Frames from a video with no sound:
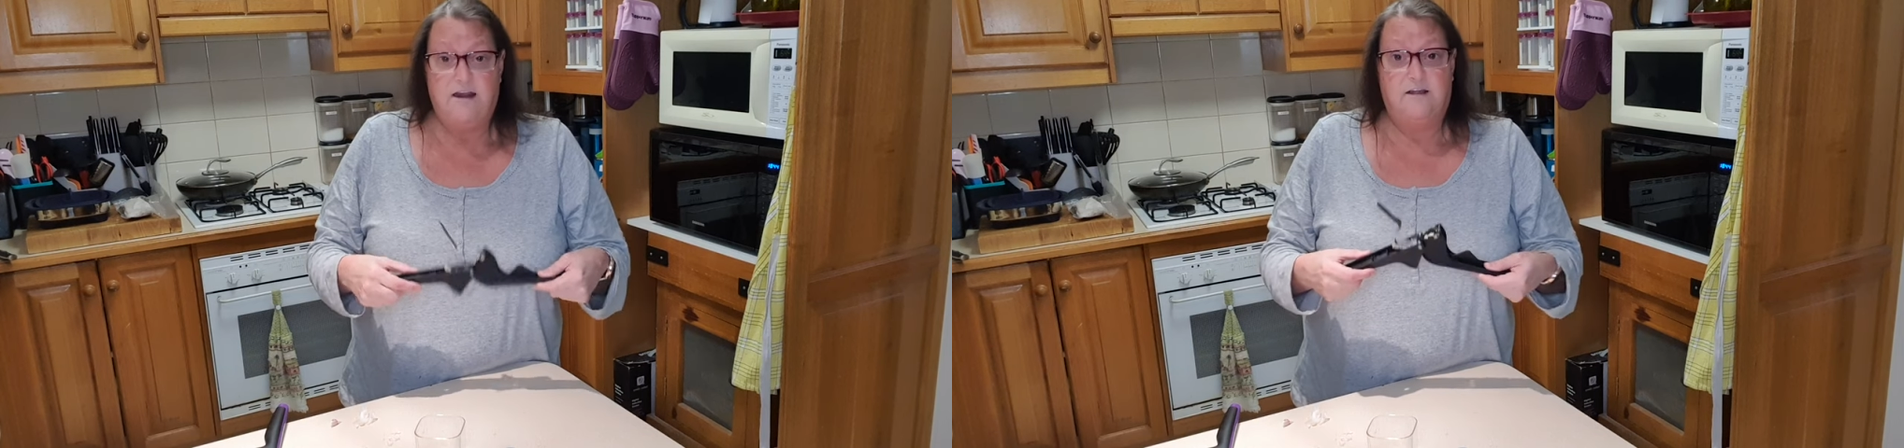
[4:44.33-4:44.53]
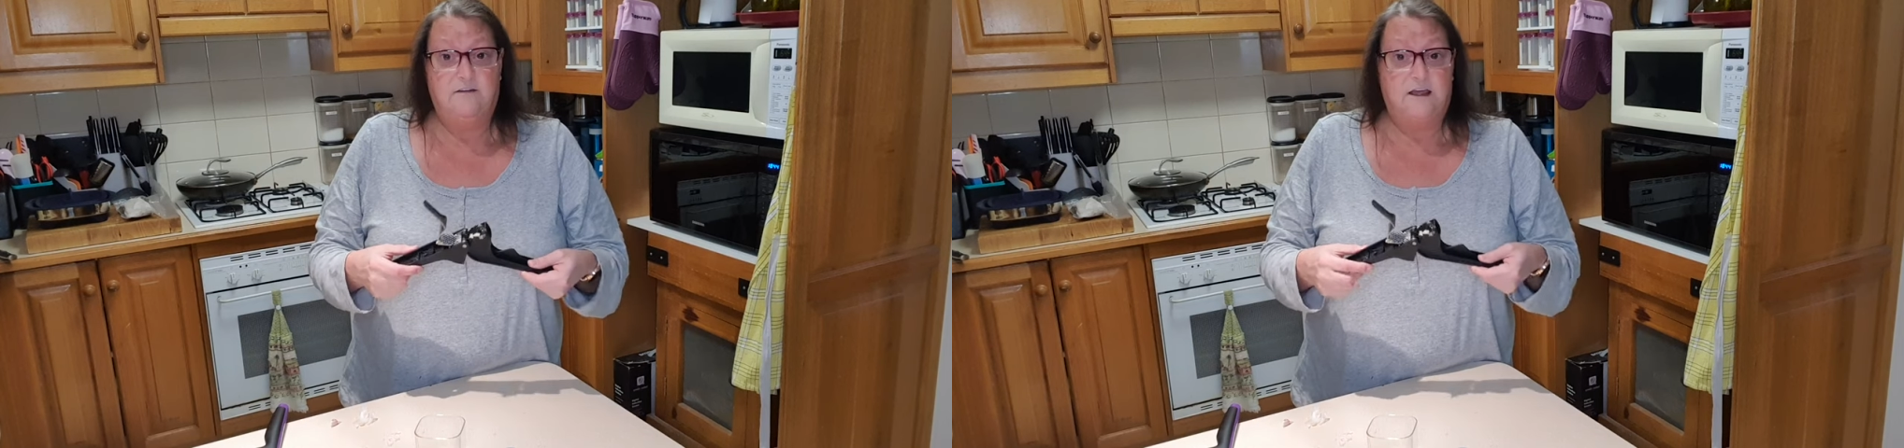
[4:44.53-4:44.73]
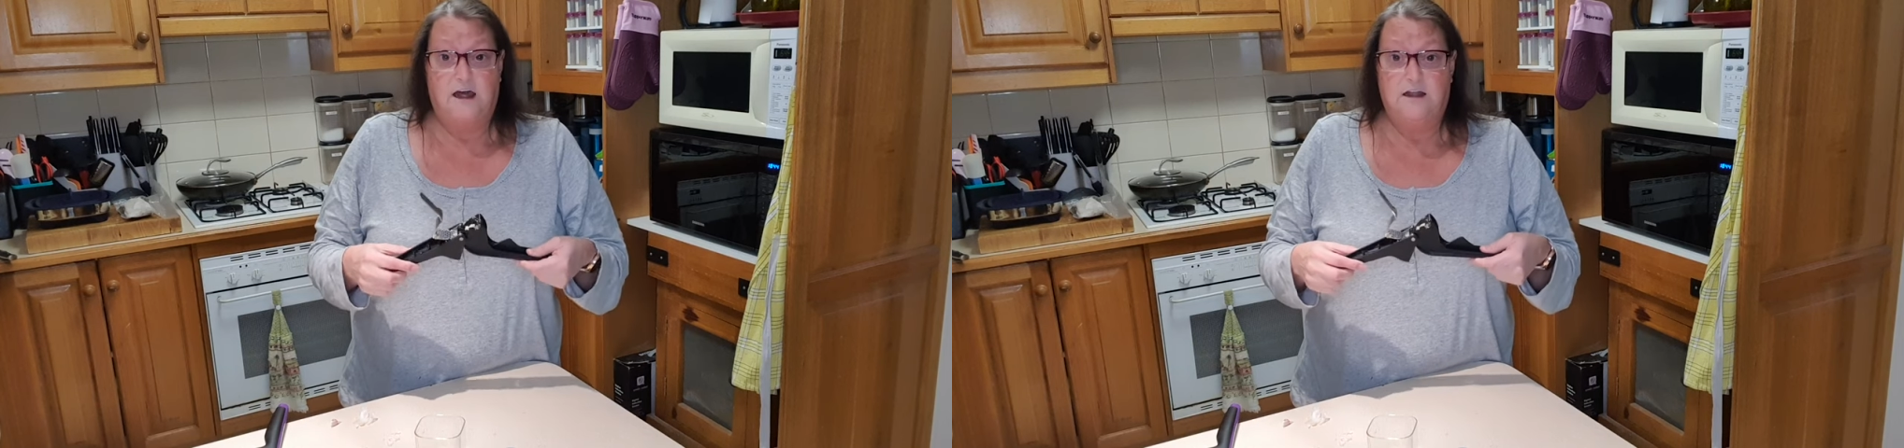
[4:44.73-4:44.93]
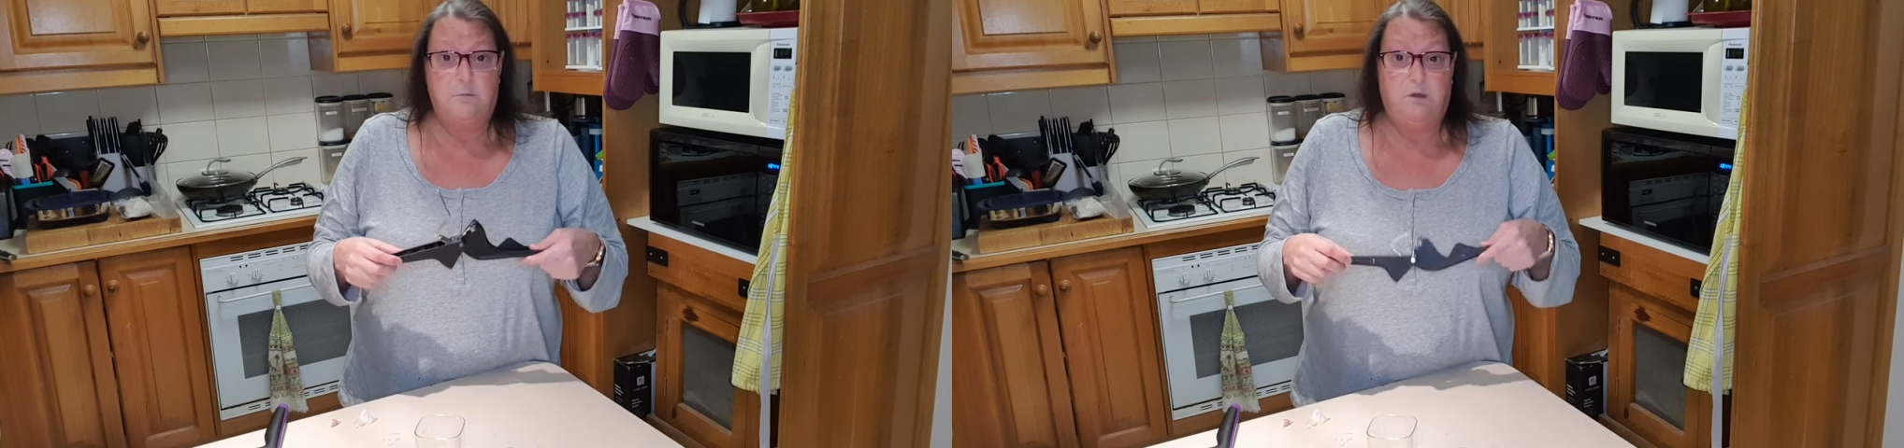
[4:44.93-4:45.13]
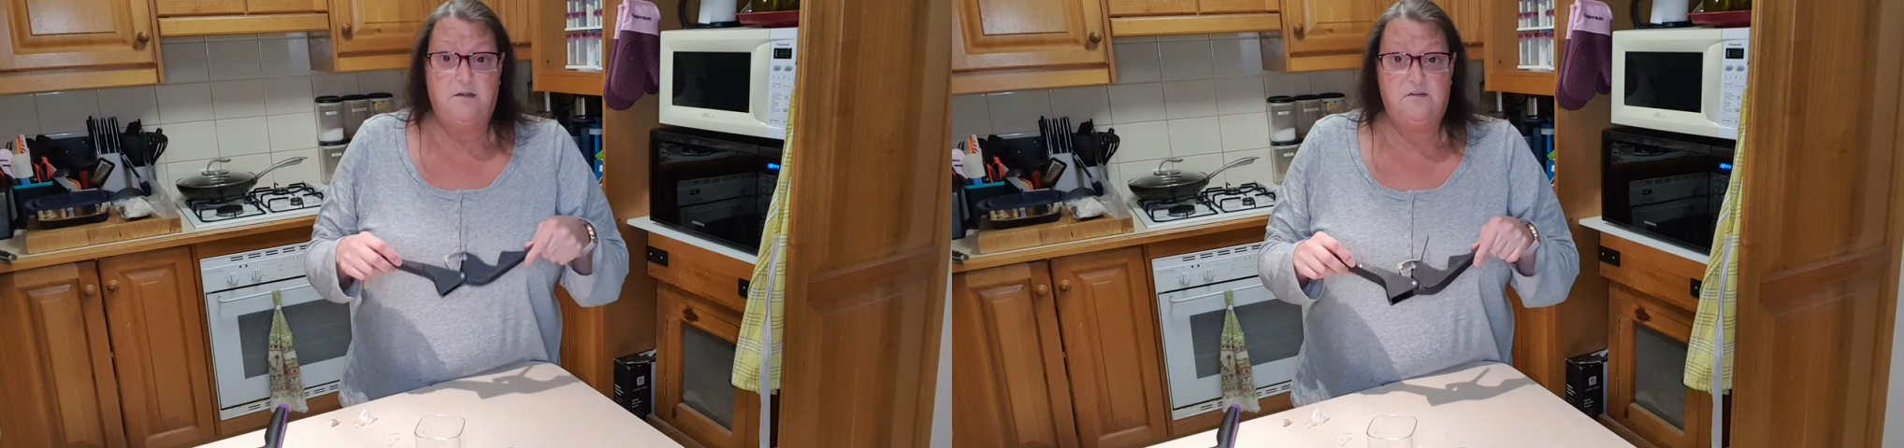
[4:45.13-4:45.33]
other
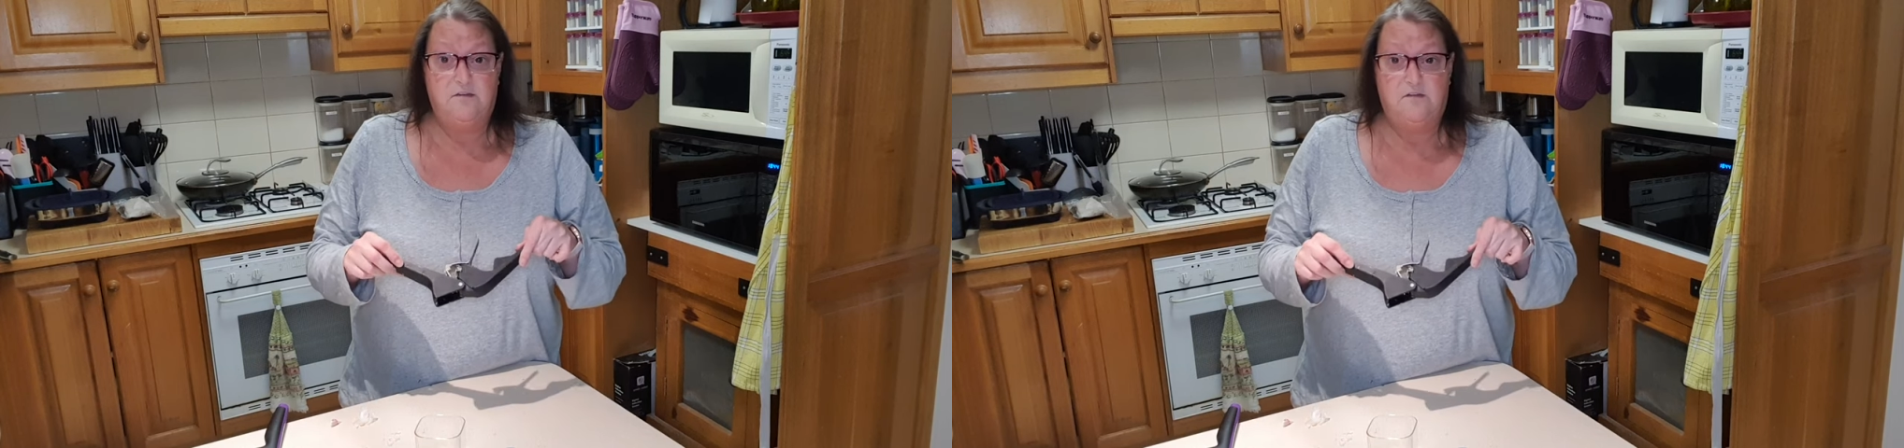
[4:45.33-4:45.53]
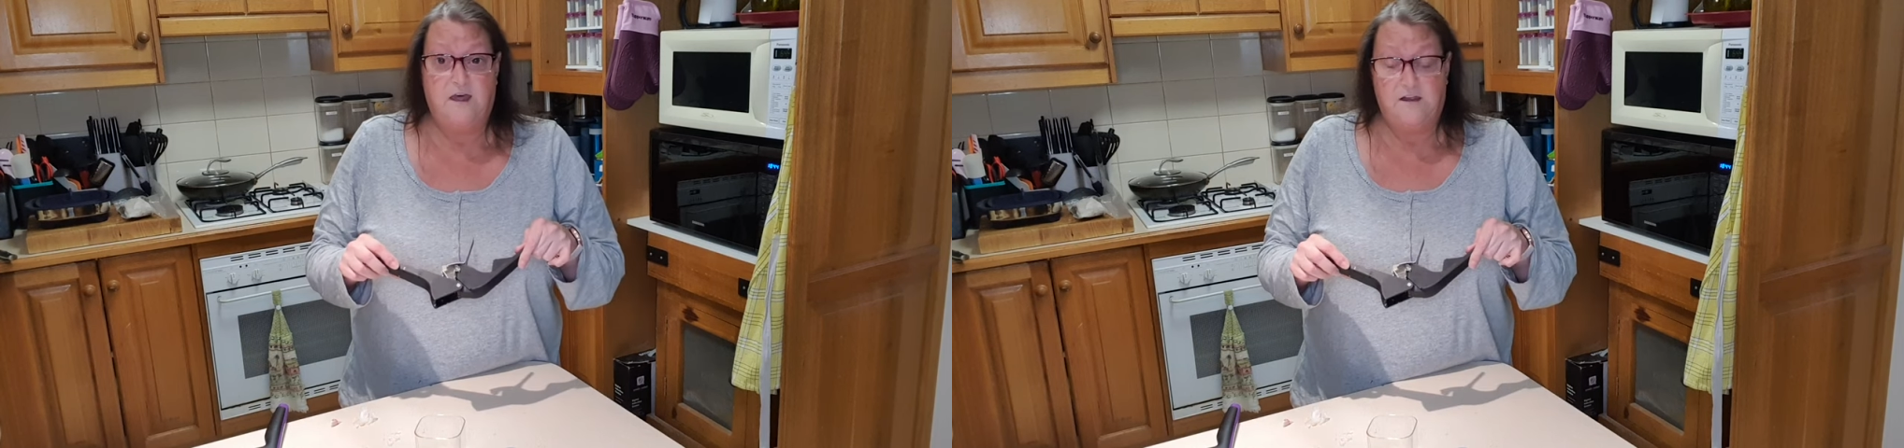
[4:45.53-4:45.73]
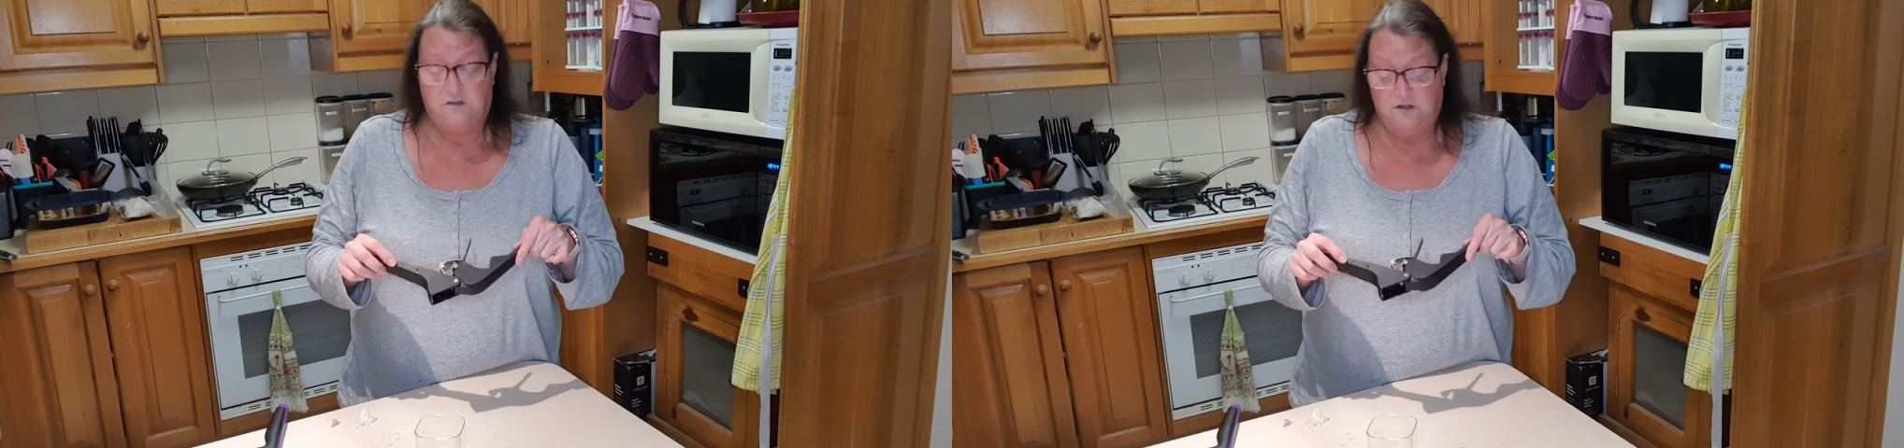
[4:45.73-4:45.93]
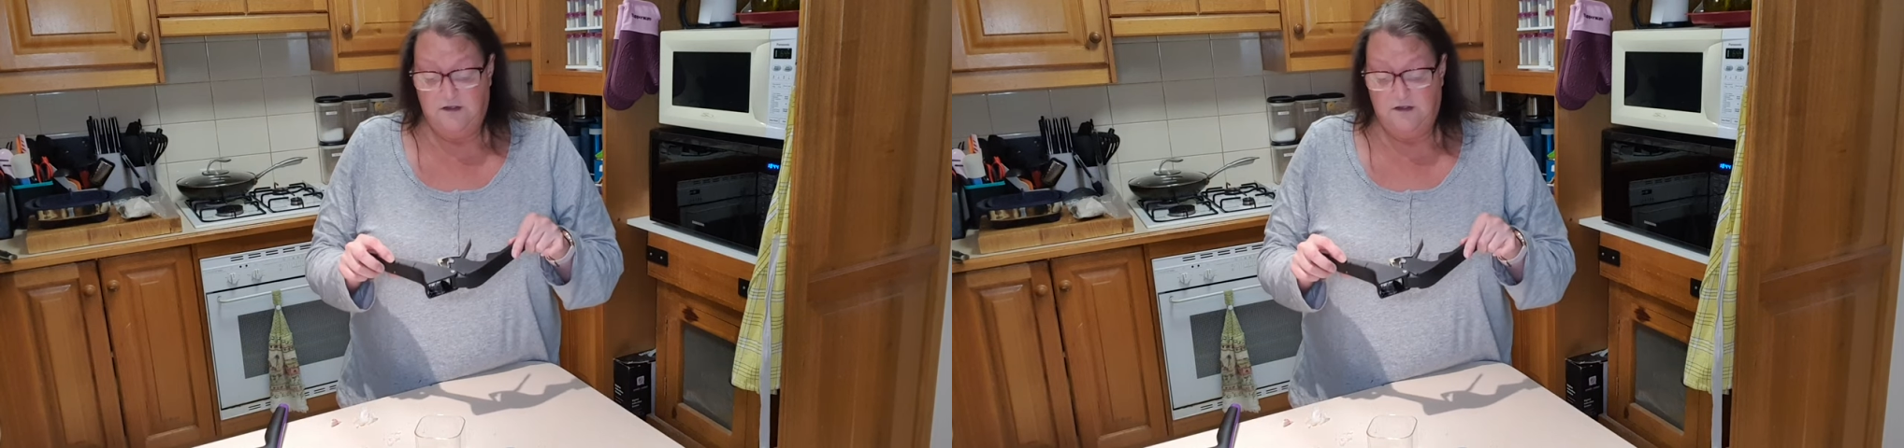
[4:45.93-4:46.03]
garlic presses that